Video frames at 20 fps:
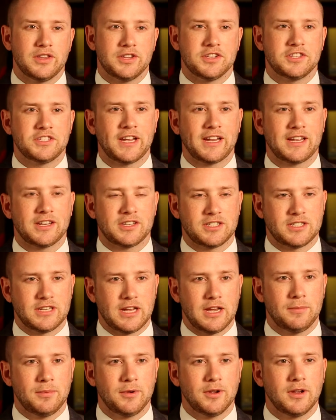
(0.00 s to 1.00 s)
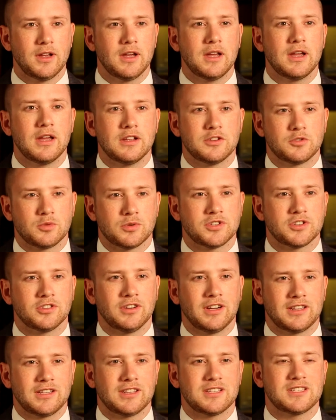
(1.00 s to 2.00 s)
The second step is we'll
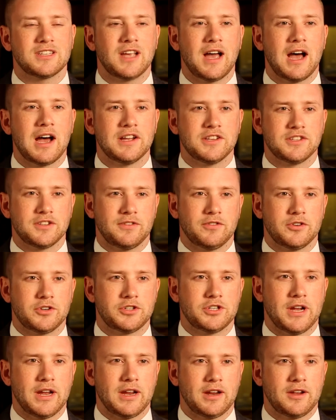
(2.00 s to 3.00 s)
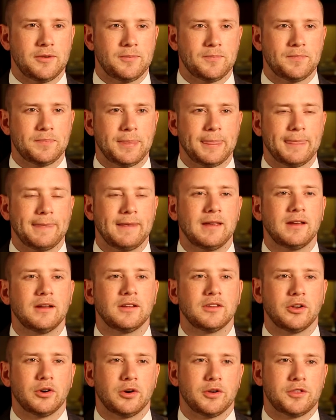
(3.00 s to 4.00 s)
select the size of your check.
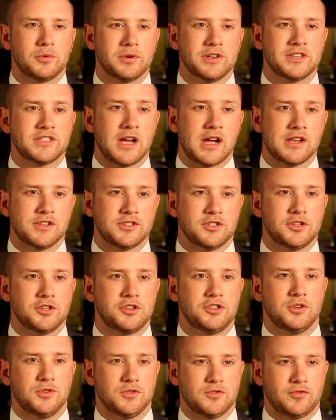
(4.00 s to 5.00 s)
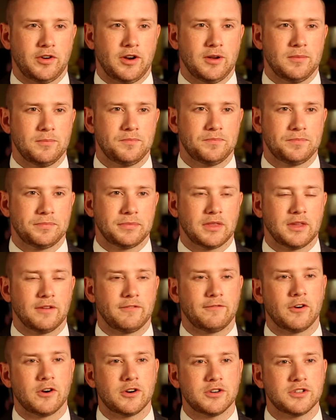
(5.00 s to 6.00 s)
There are three sizes to choose from. The
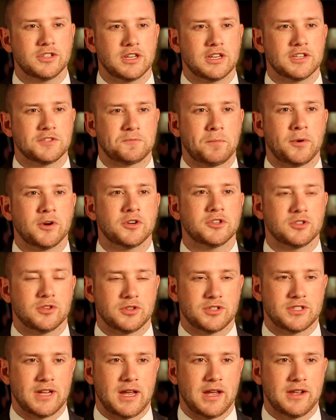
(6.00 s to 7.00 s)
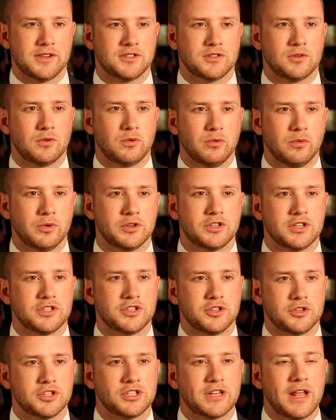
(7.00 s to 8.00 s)
first is personal sized, which is
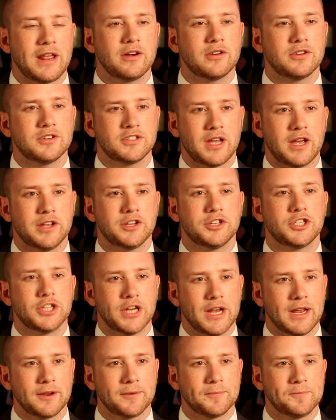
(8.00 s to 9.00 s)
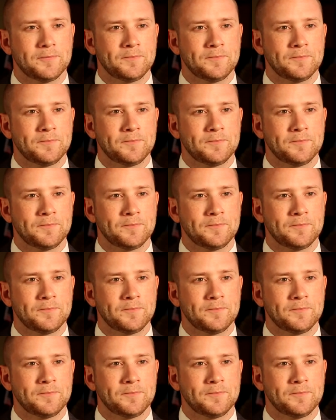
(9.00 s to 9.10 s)
your standard size check.